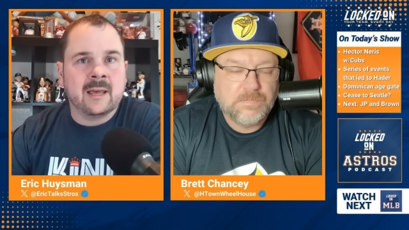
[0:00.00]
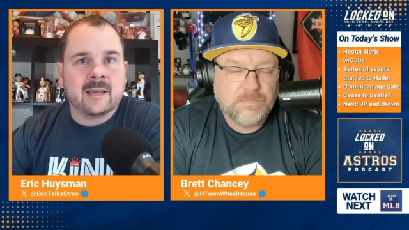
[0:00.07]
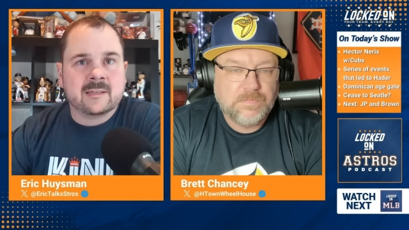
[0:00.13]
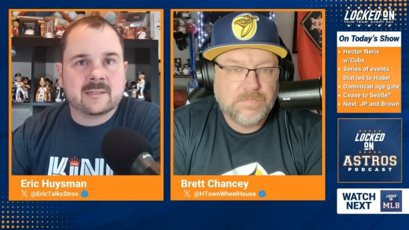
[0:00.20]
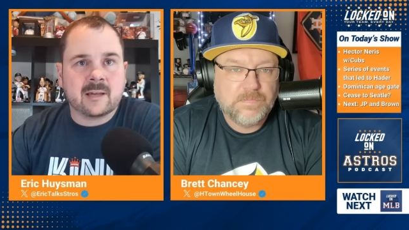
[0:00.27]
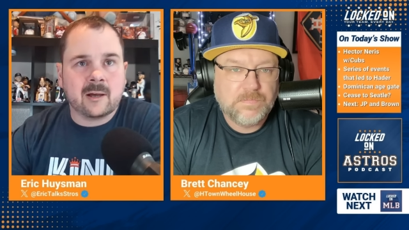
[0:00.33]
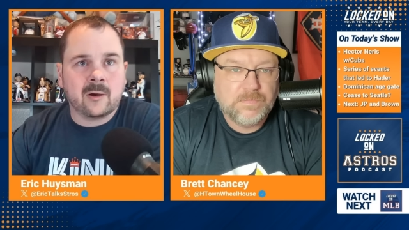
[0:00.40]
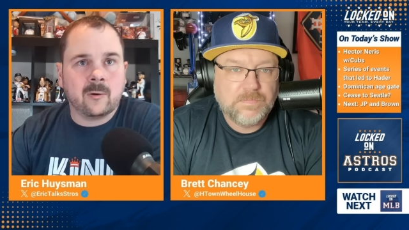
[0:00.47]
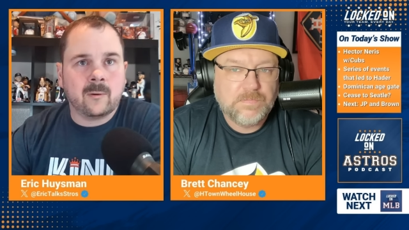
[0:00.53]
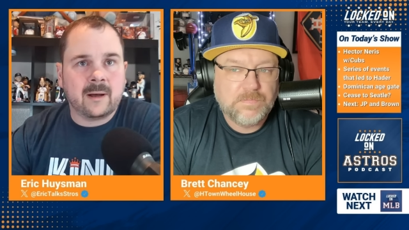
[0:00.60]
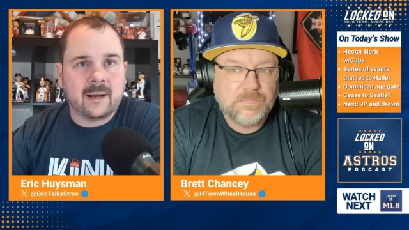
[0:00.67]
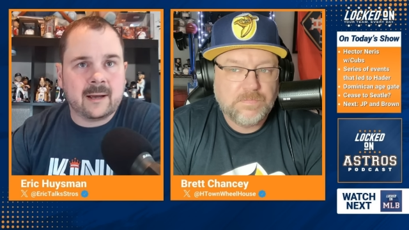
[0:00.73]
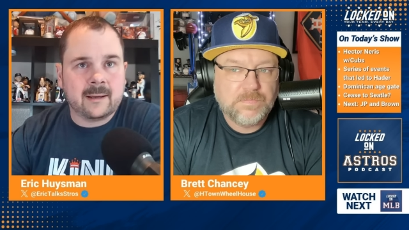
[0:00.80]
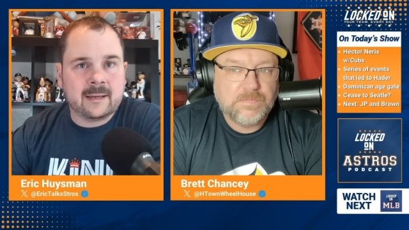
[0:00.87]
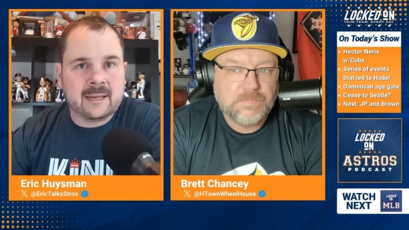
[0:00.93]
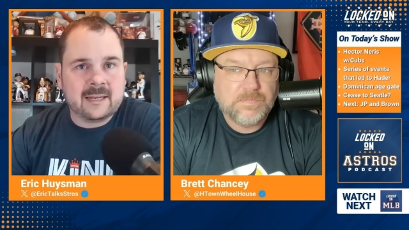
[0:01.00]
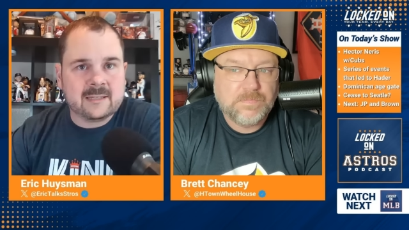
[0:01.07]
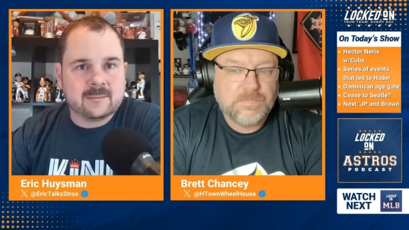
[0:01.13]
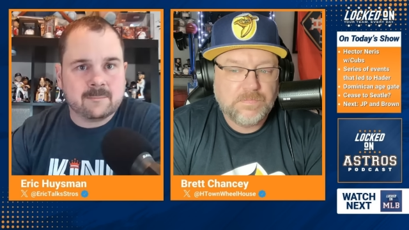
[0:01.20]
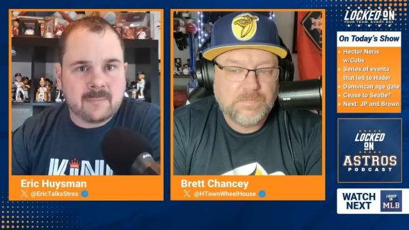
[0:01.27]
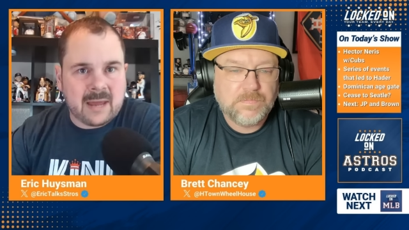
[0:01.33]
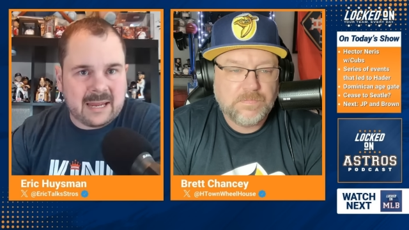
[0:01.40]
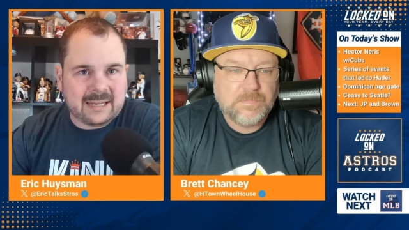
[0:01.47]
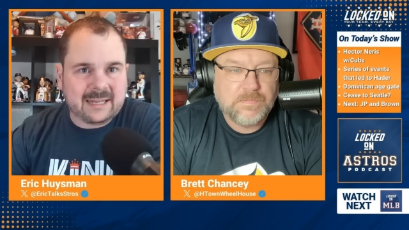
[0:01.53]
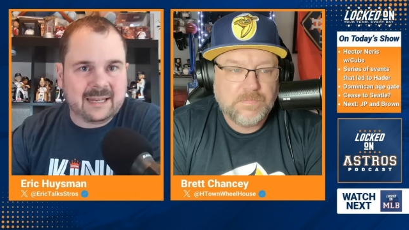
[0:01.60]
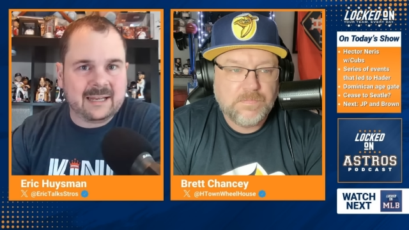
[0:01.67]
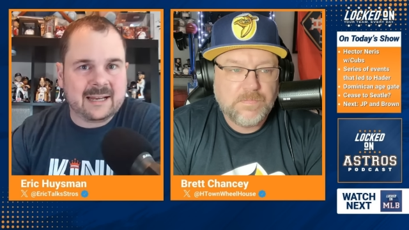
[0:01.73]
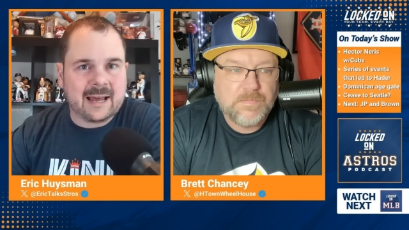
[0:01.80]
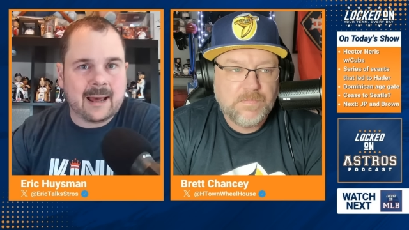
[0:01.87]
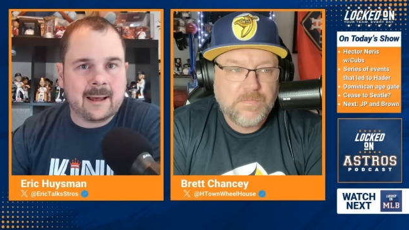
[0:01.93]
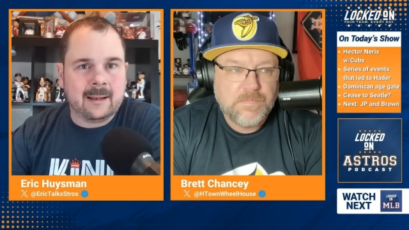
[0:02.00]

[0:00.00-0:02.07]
Speaker 1: So uh, he's making uh,